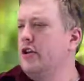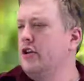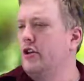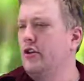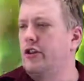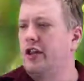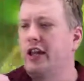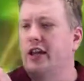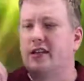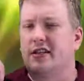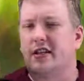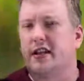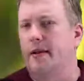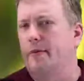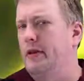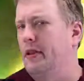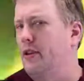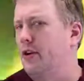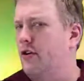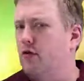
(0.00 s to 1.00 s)
Do you think it's going
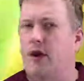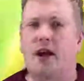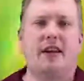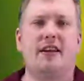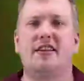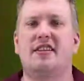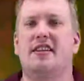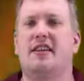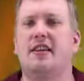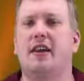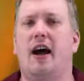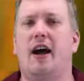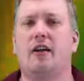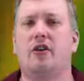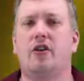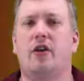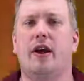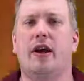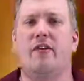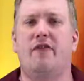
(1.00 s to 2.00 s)
to be the greatest
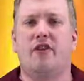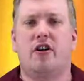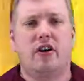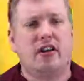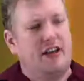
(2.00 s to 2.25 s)
doctor ever?